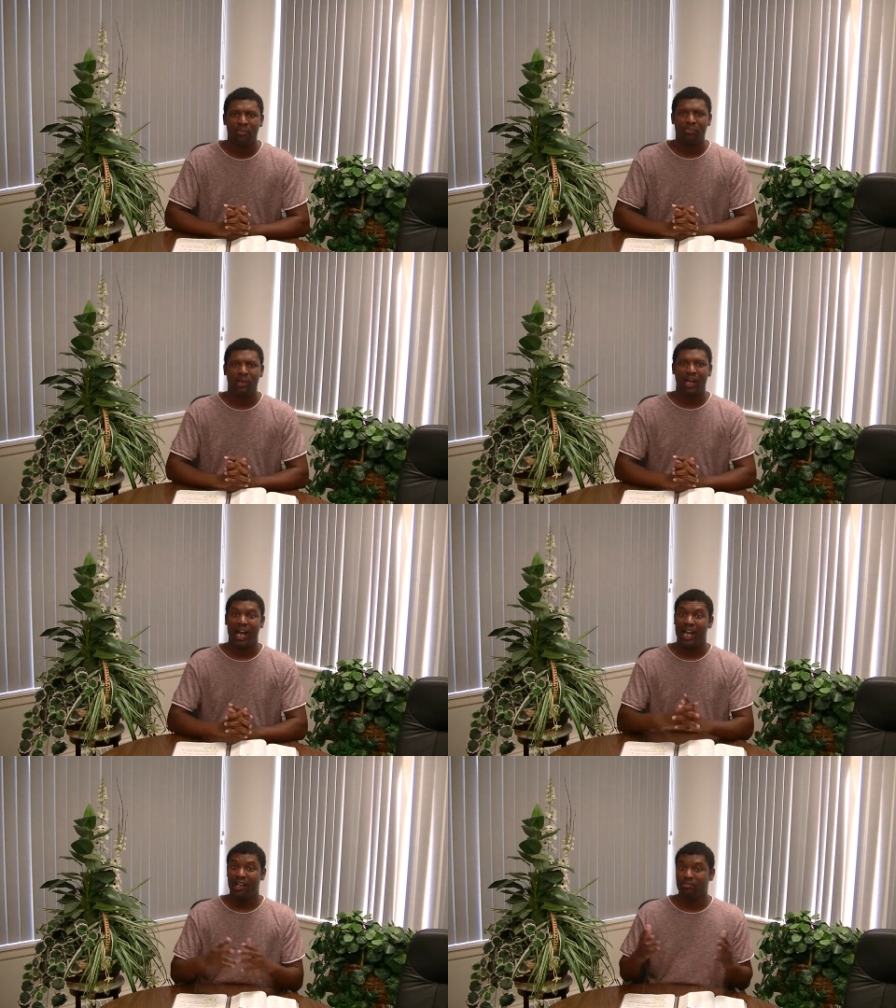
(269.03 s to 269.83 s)
But I
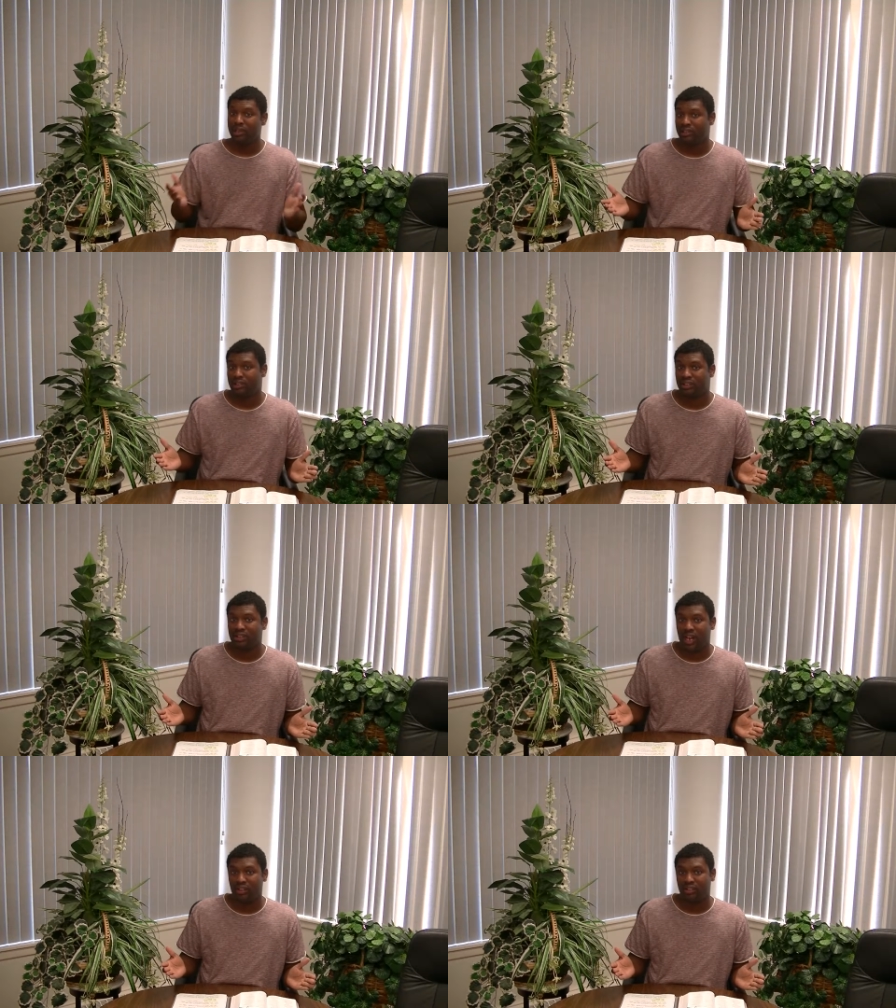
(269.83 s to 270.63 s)
hadn't been to the
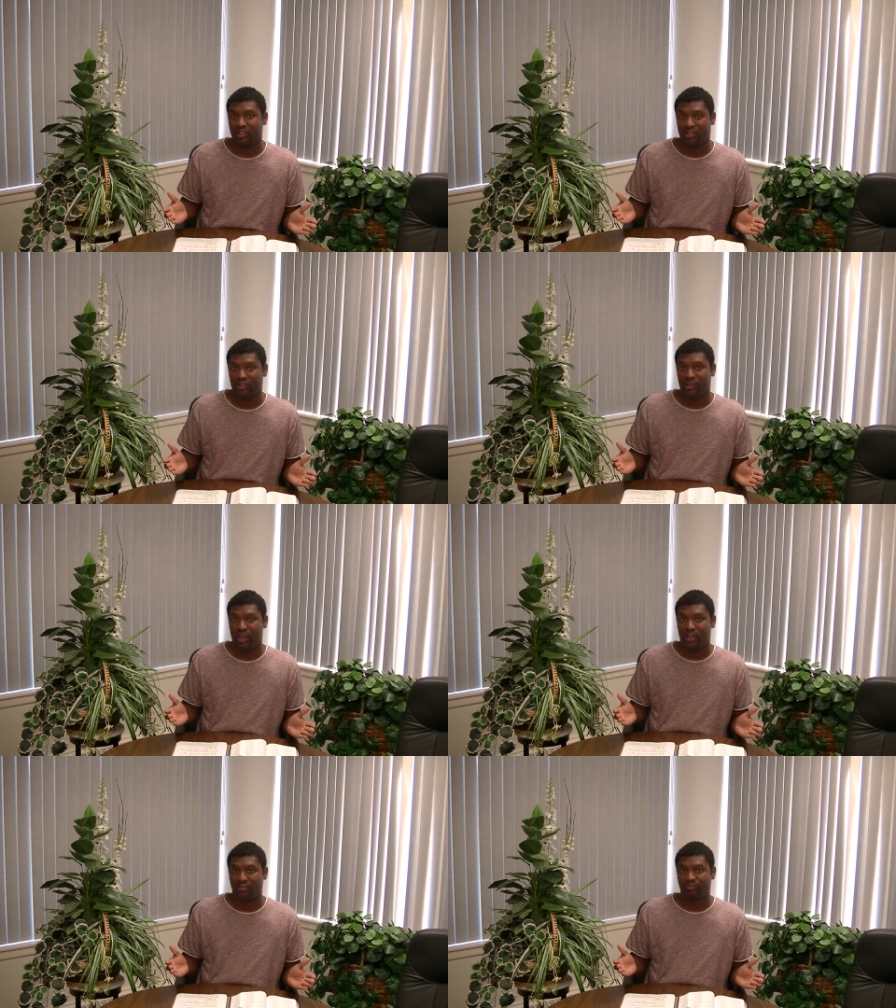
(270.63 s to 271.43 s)
doctor in a
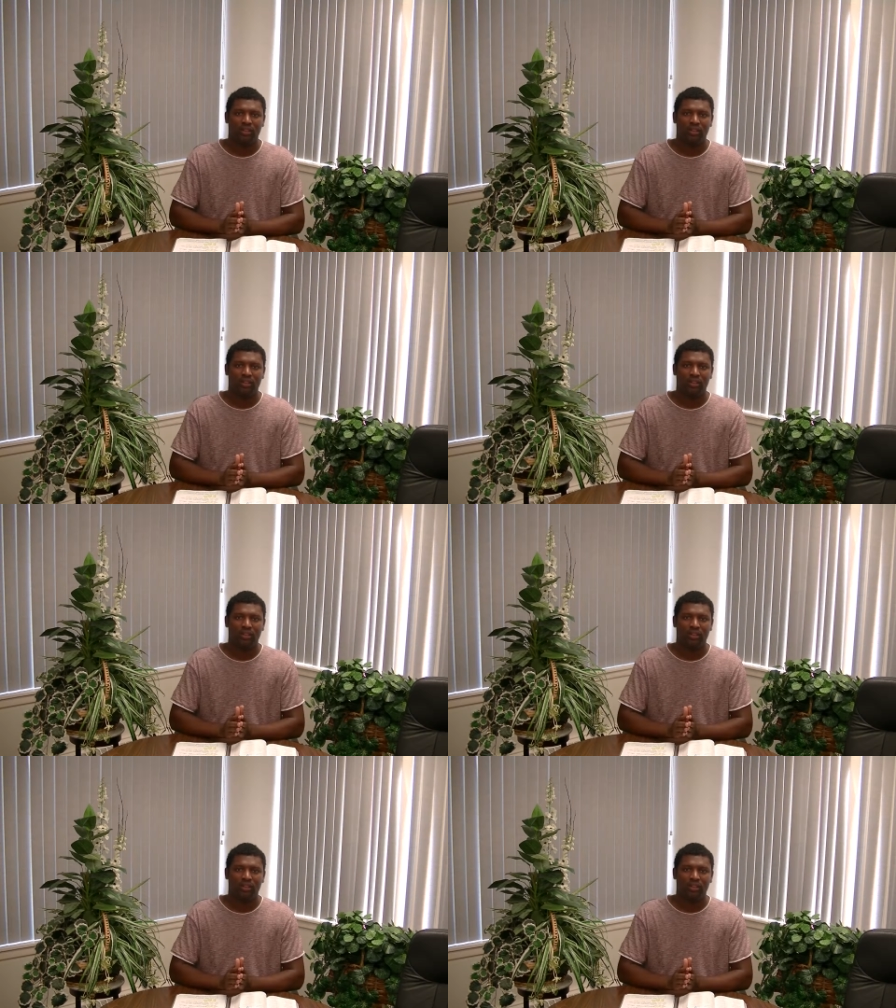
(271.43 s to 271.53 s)
while.